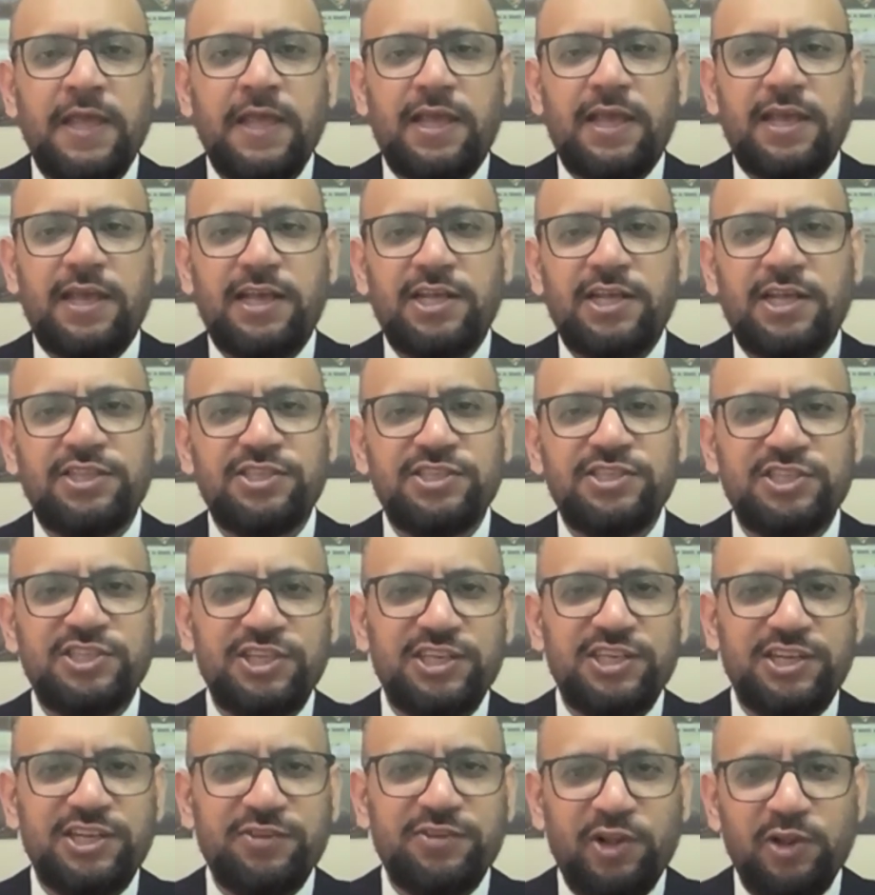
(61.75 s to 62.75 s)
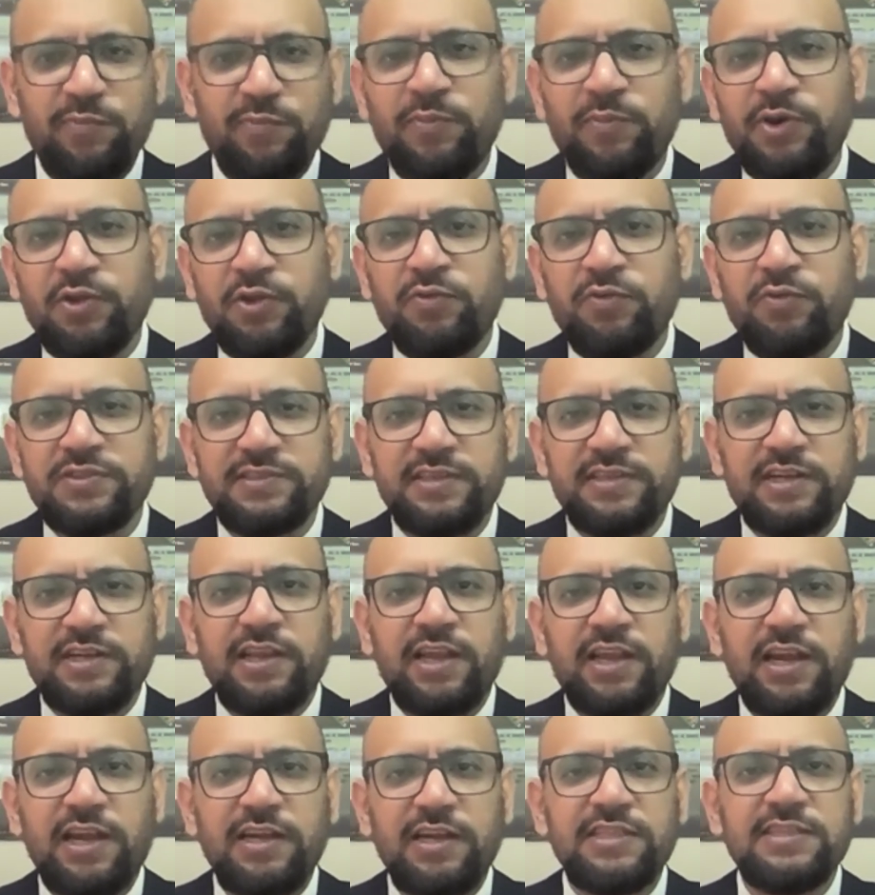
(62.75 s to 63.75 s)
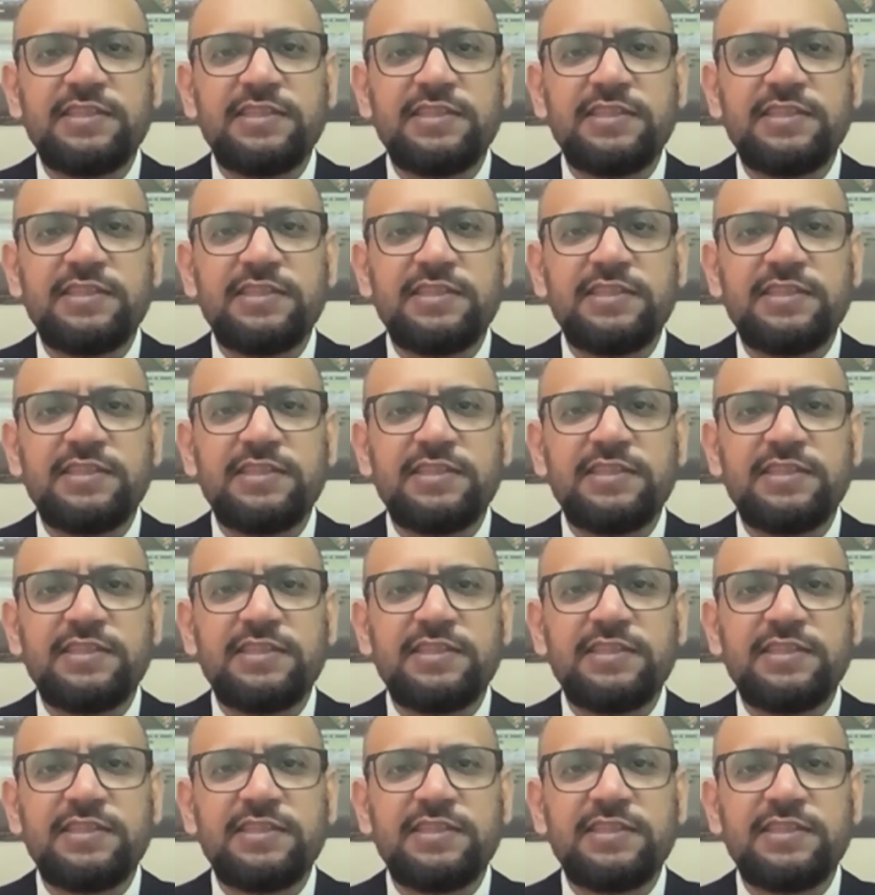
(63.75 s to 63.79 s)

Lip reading: The development of a satellite